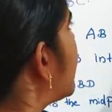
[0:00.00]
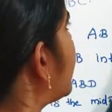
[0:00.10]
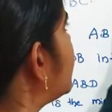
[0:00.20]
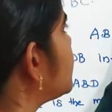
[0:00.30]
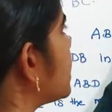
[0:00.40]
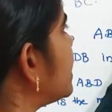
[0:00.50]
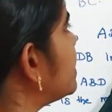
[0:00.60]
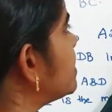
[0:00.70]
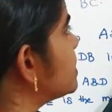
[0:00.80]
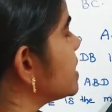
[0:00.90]
and
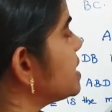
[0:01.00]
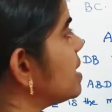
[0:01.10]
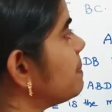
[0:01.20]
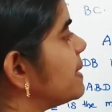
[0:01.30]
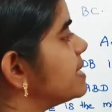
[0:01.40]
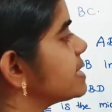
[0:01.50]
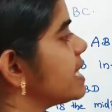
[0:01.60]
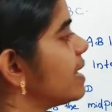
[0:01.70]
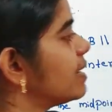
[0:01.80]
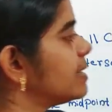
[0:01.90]
intersecting
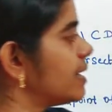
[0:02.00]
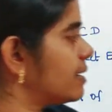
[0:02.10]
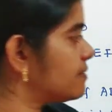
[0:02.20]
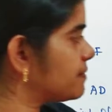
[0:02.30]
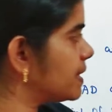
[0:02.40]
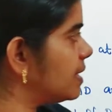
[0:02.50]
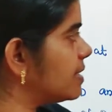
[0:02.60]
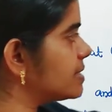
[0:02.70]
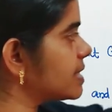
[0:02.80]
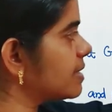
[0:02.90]
BC at F.
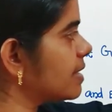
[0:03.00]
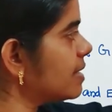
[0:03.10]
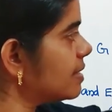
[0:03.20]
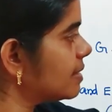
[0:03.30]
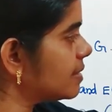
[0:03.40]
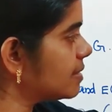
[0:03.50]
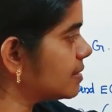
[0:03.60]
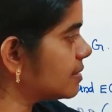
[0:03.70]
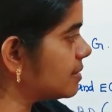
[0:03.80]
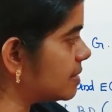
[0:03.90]
Intersecting
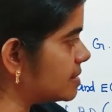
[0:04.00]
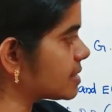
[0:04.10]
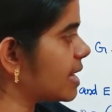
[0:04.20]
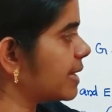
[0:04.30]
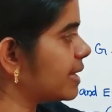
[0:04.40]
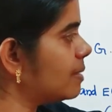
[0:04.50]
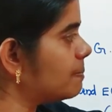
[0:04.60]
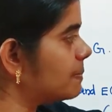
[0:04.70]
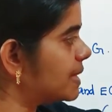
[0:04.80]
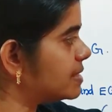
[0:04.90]
this
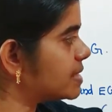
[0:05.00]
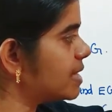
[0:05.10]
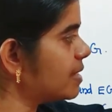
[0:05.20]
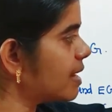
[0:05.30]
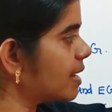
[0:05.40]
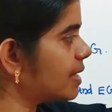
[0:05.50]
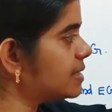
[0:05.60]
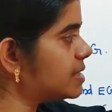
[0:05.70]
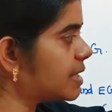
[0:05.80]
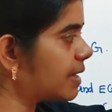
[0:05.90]
line BC
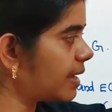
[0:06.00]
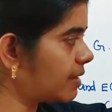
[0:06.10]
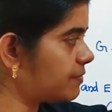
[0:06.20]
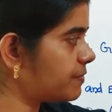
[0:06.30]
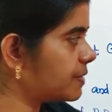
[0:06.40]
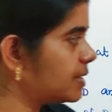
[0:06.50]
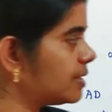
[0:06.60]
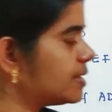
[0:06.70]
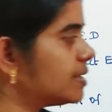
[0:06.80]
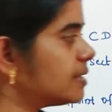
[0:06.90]
at F.
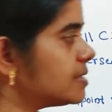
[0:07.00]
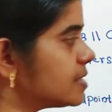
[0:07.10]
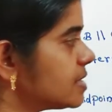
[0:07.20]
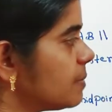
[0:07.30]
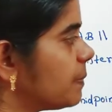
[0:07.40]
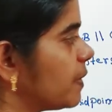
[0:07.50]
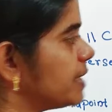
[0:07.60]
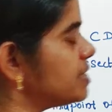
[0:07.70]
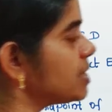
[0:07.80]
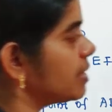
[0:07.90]
This is the
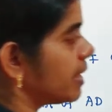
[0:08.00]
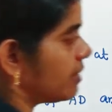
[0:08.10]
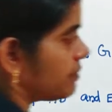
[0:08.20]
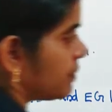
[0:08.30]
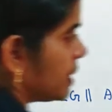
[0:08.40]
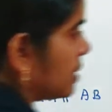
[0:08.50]
point F.